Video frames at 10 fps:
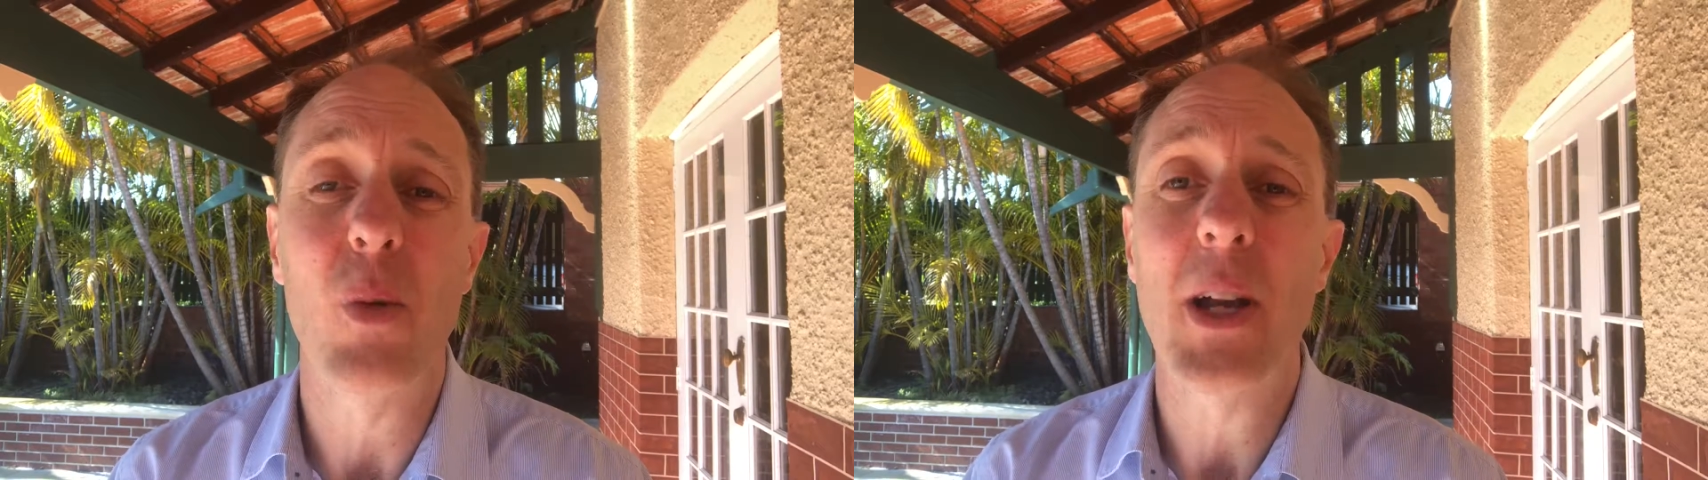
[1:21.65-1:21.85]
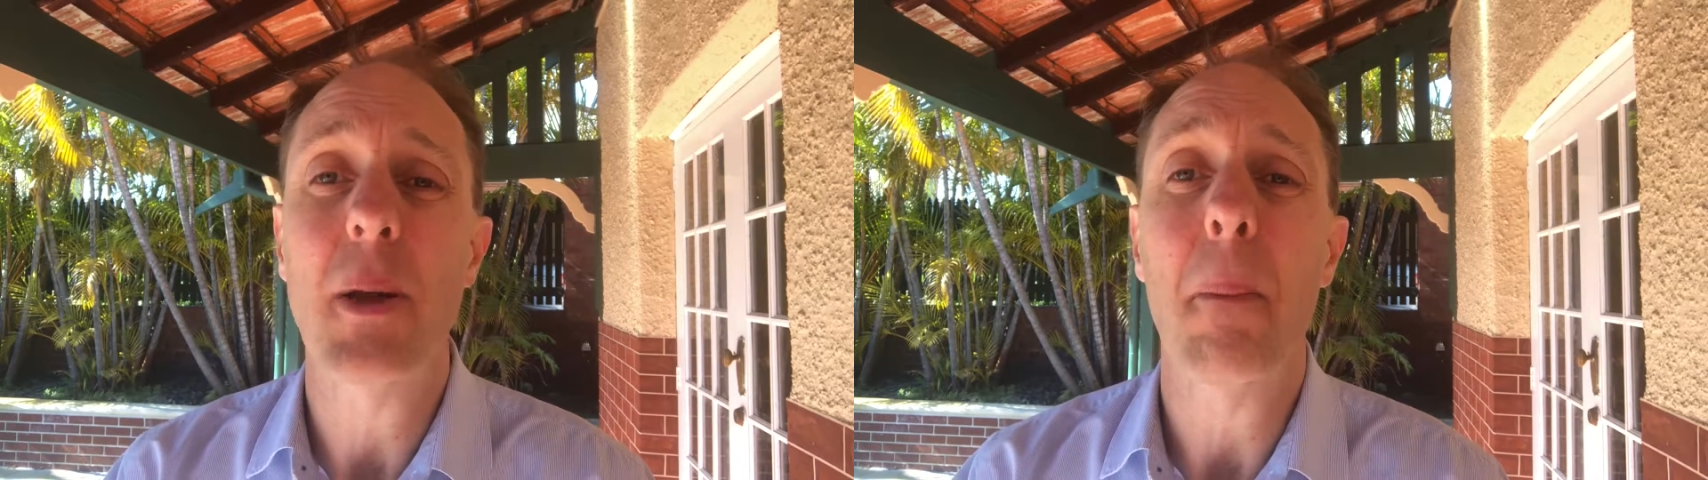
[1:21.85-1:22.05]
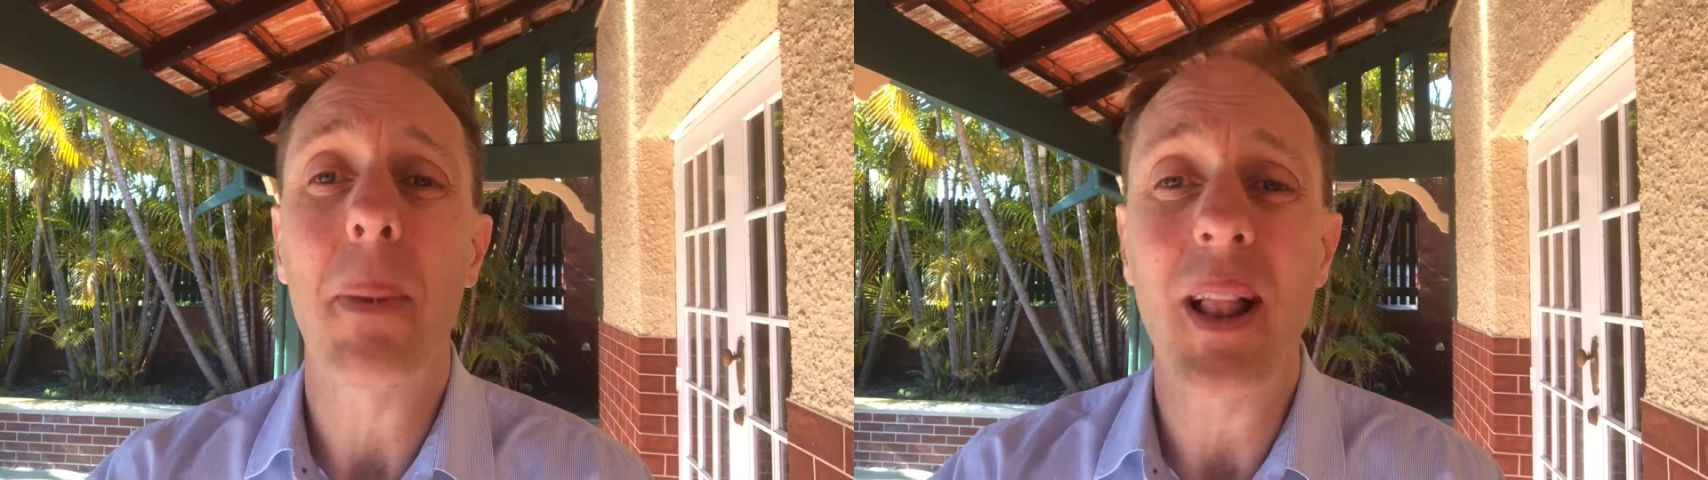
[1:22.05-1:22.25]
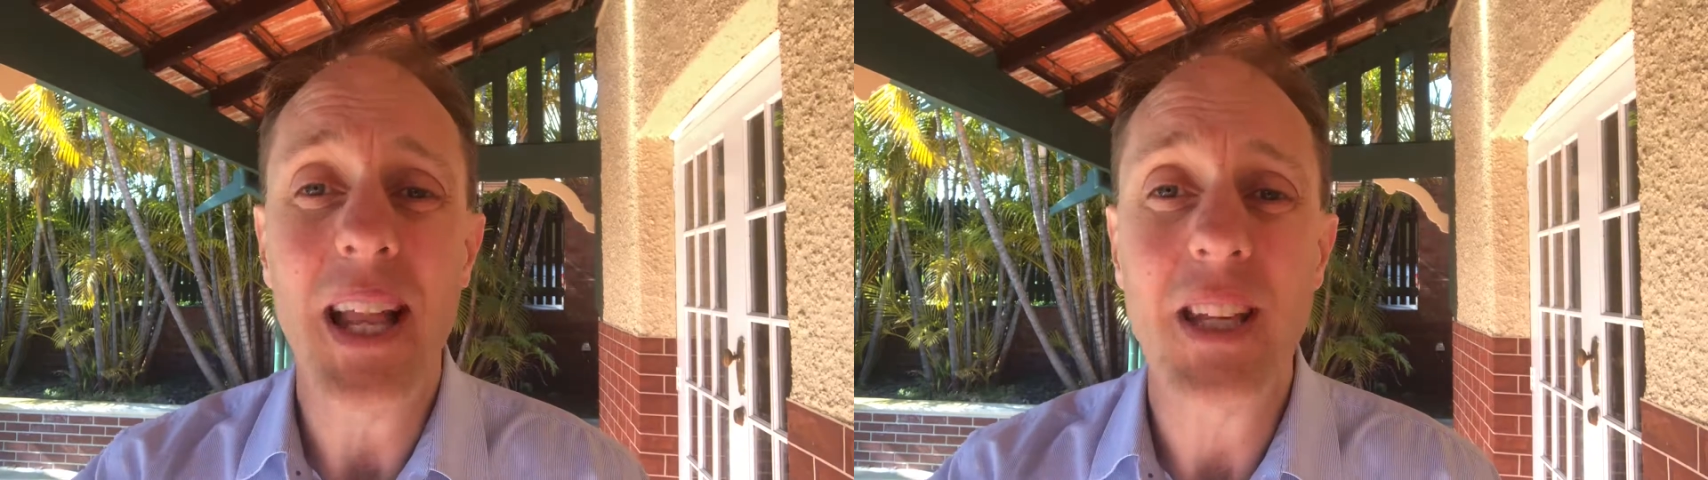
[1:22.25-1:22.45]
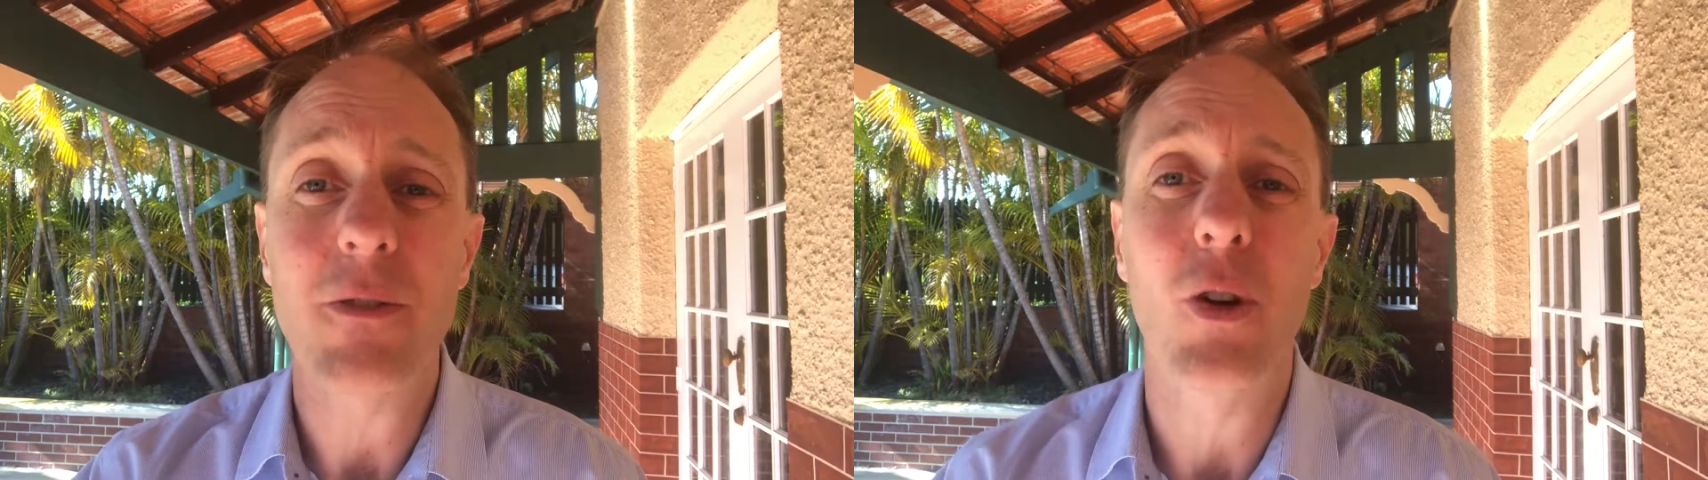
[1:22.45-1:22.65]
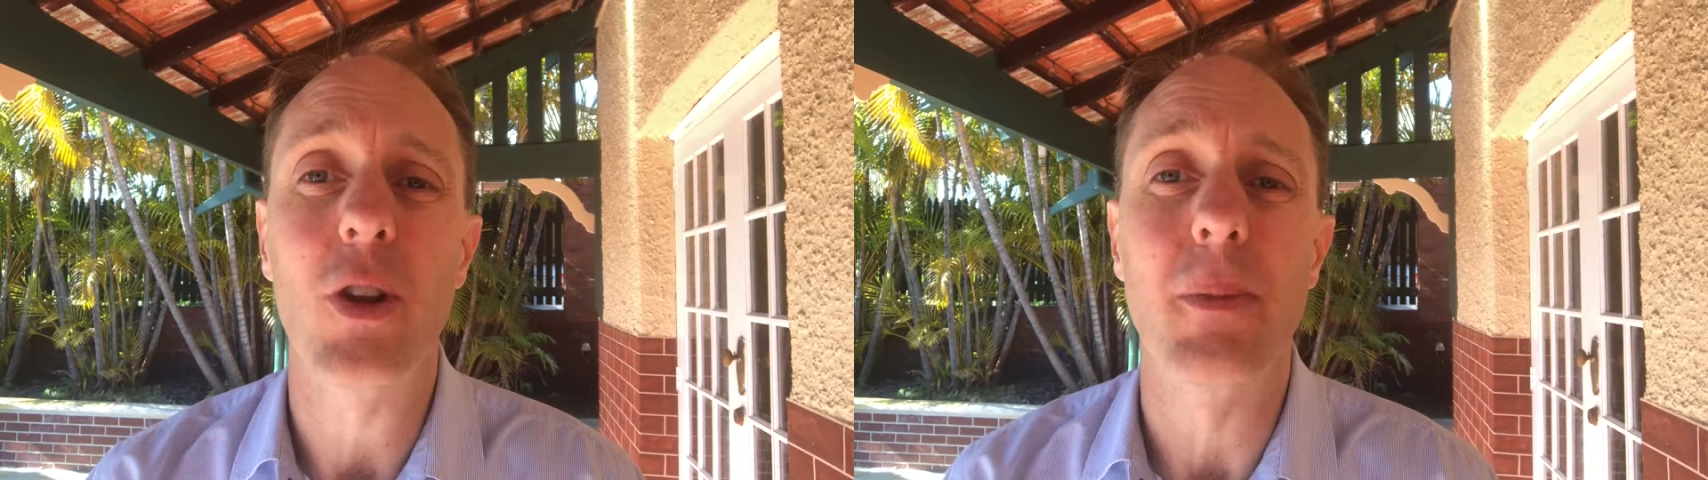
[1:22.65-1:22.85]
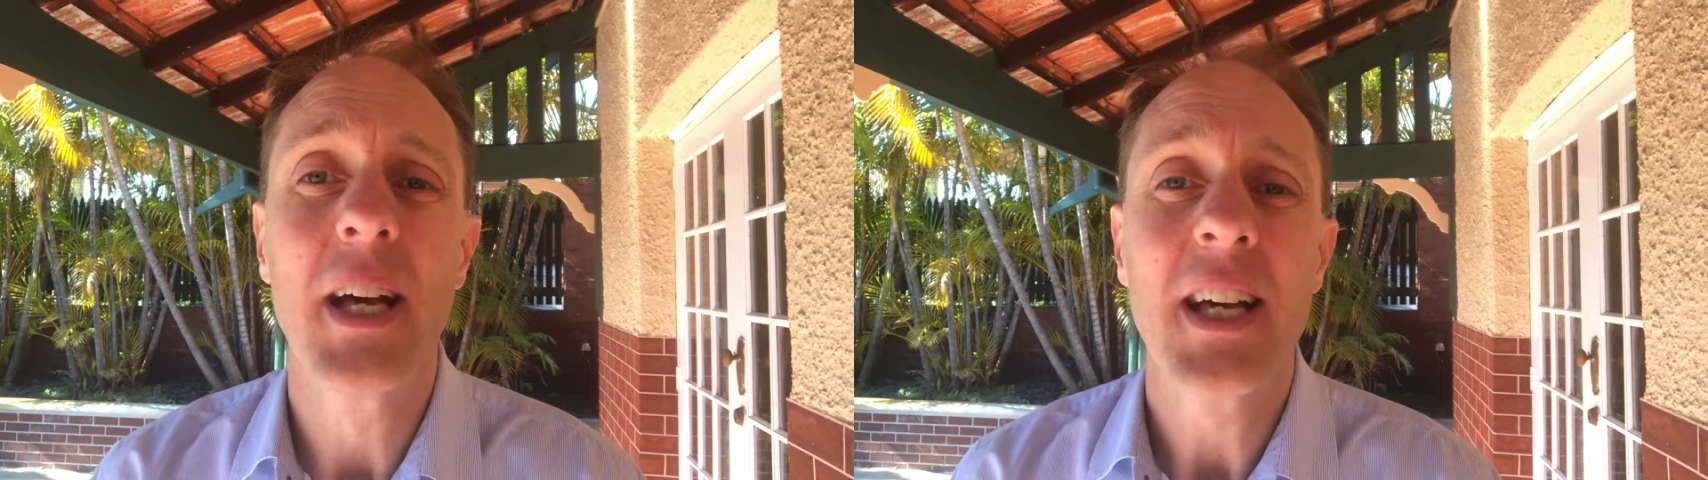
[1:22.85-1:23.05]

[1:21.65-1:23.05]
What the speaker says: week and planning for them.